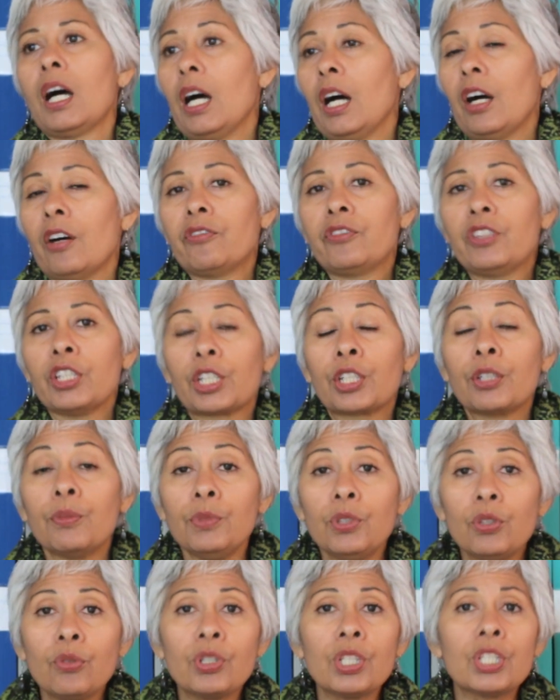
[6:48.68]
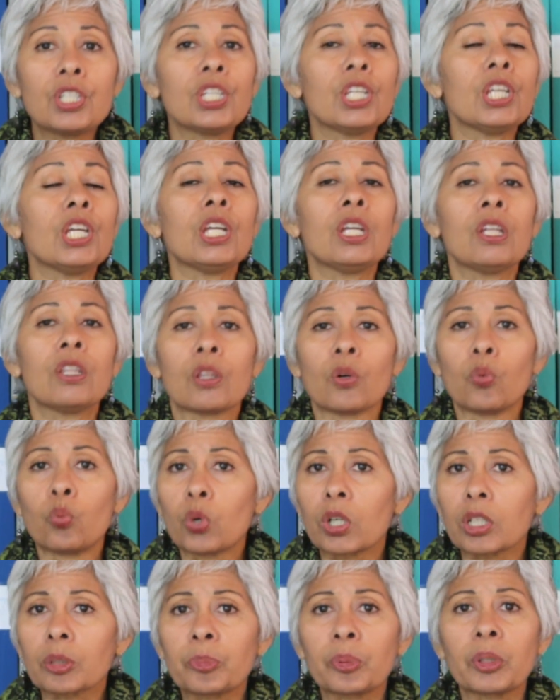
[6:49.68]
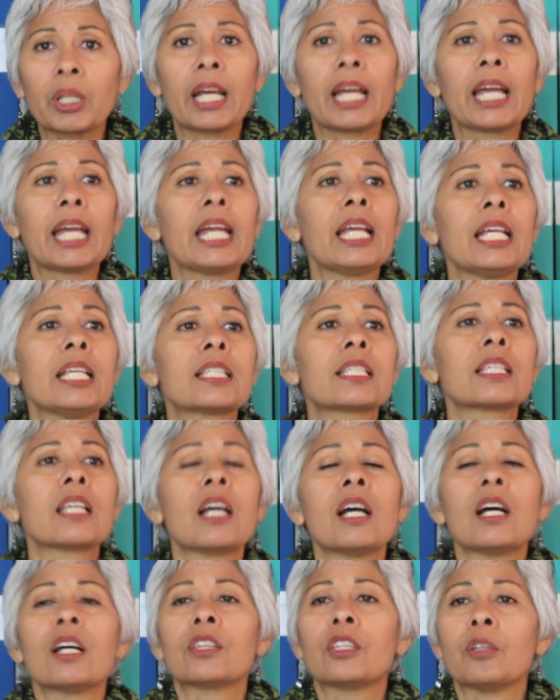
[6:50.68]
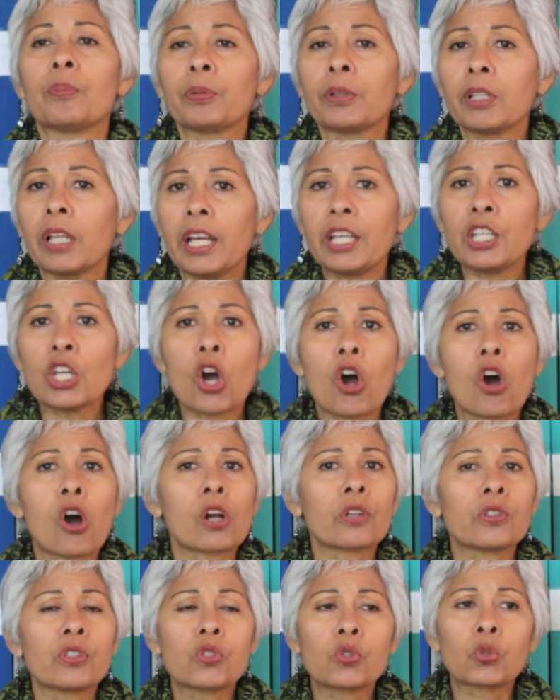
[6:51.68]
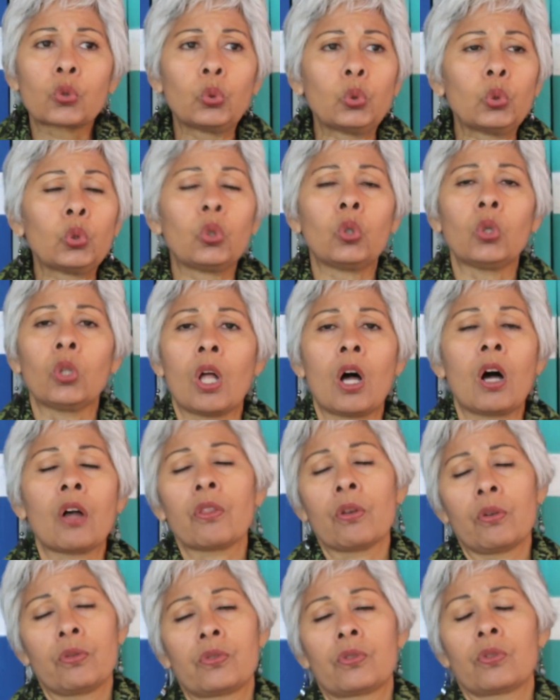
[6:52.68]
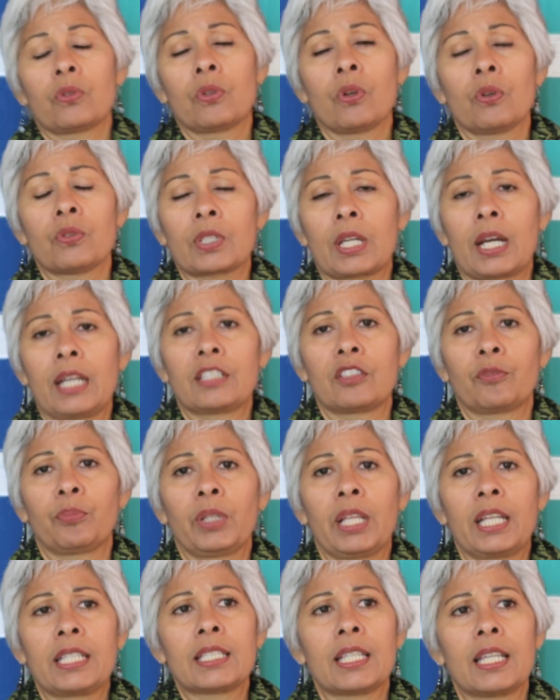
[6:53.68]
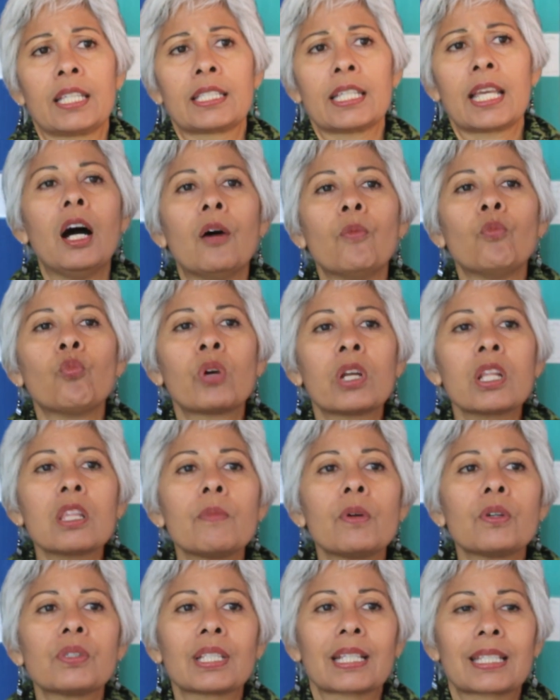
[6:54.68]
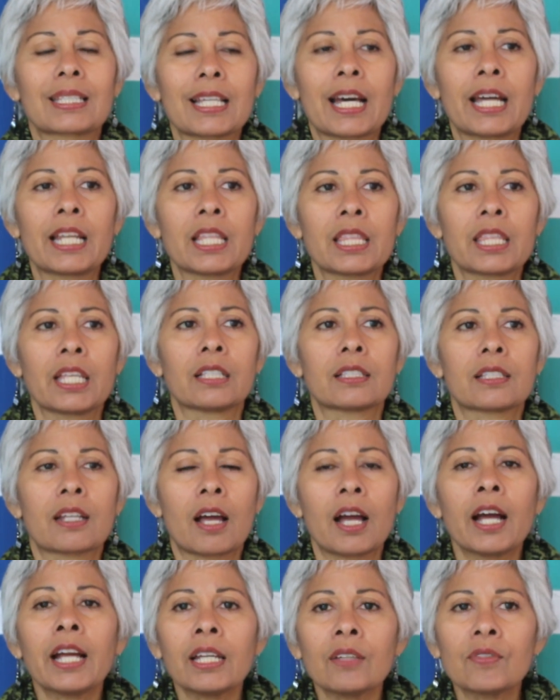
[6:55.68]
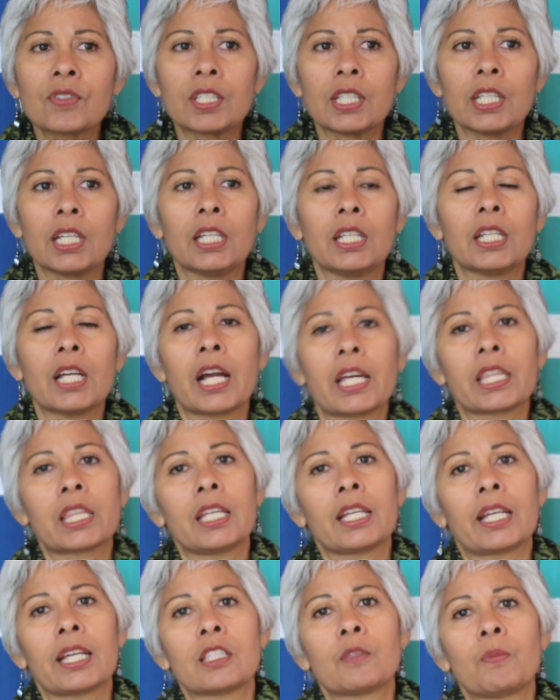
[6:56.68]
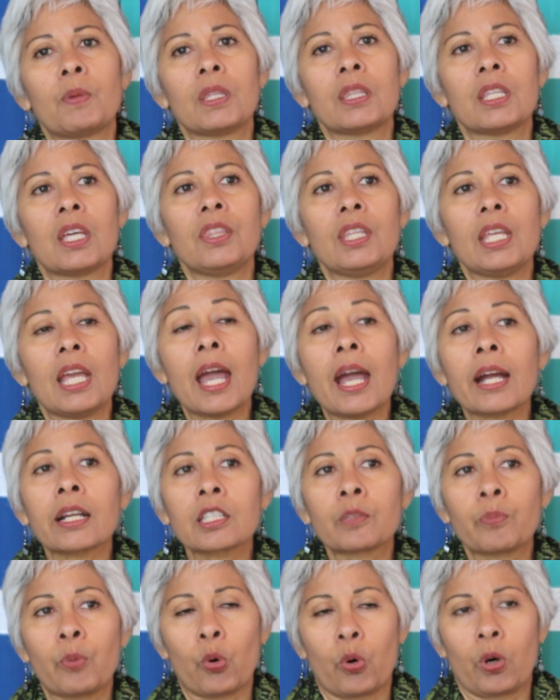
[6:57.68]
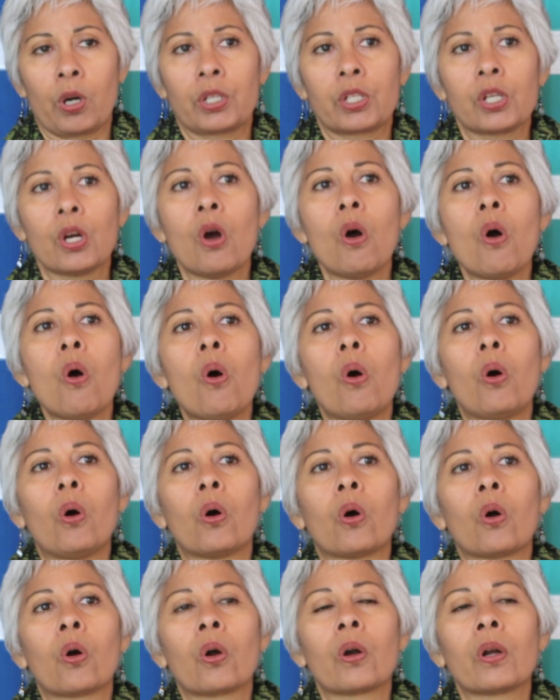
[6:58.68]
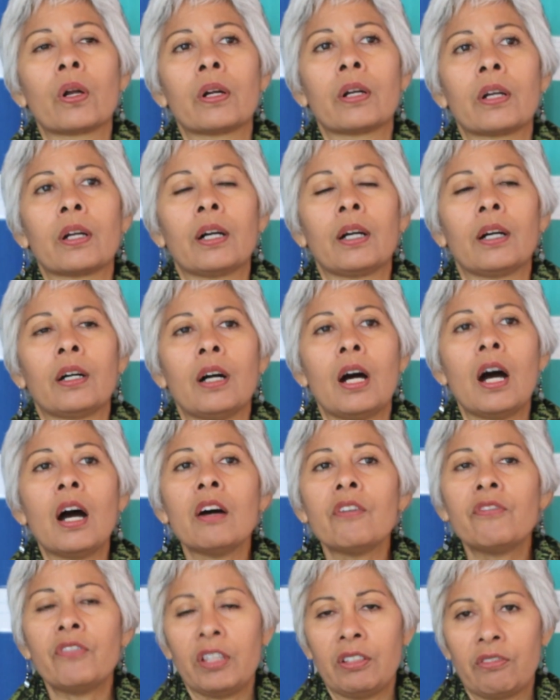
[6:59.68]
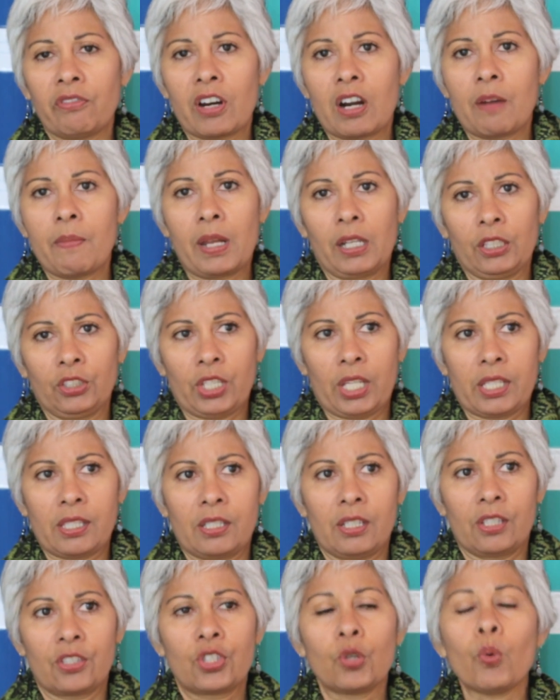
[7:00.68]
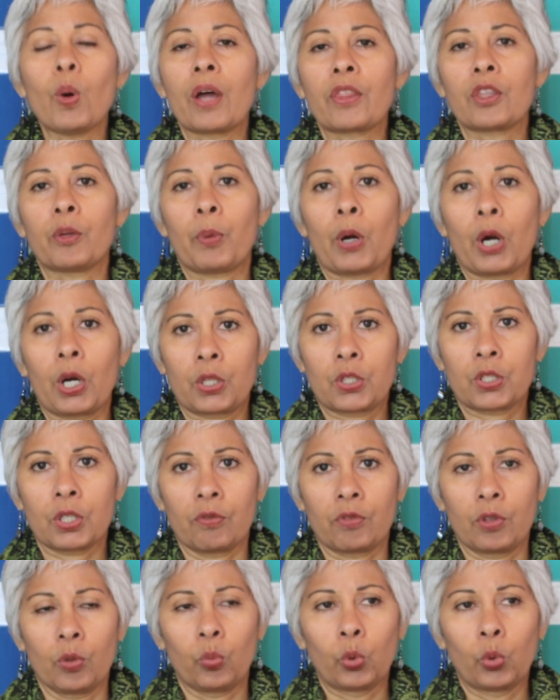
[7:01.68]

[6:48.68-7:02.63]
of the community, the workplace, the play yard, the school, all those kinds of places. One of the most exciting things that I have seen, I think, has been then the export of environmental justice to other parts of the